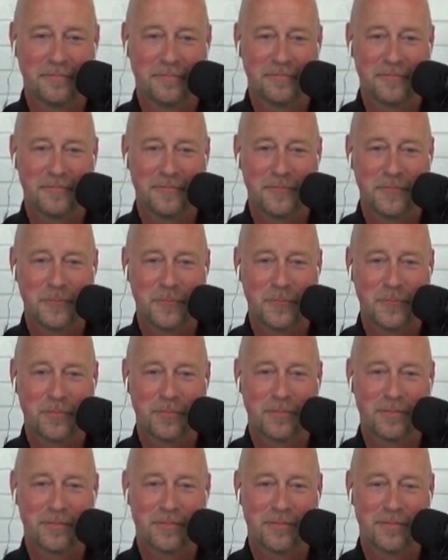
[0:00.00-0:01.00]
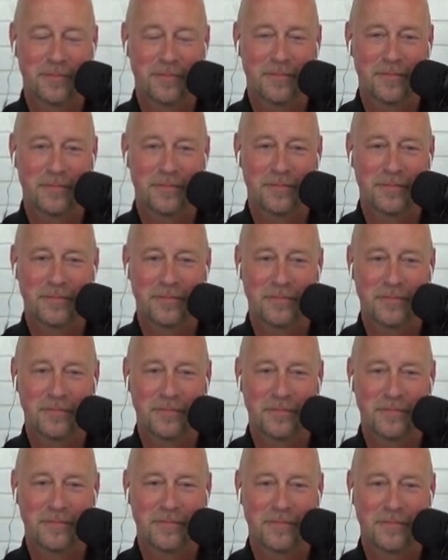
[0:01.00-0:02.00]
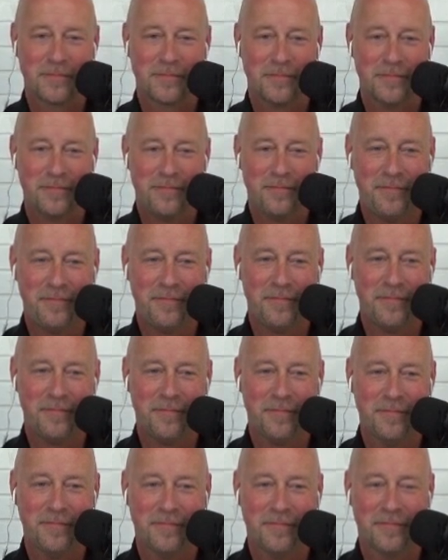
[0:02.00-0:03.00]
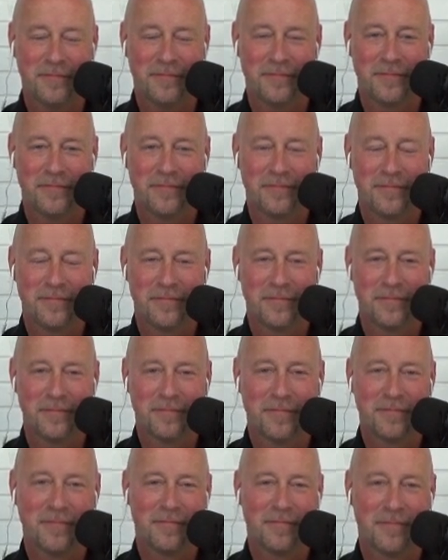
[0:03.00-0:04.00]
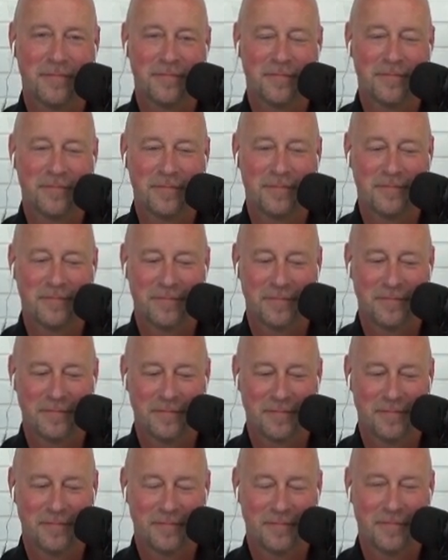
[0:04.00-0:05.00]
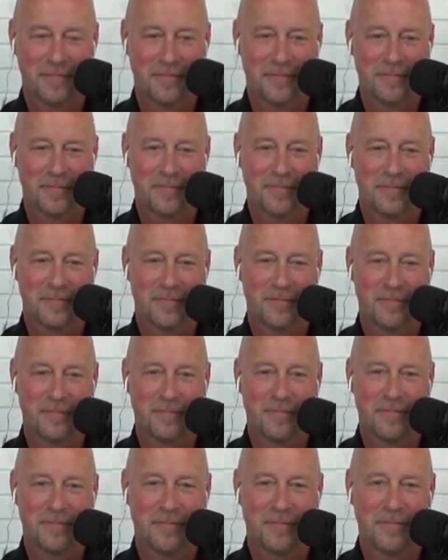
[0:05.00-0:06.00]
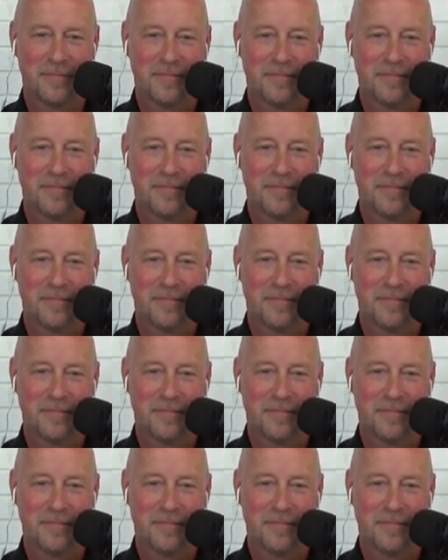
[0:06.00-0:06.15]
This person isn't speaking.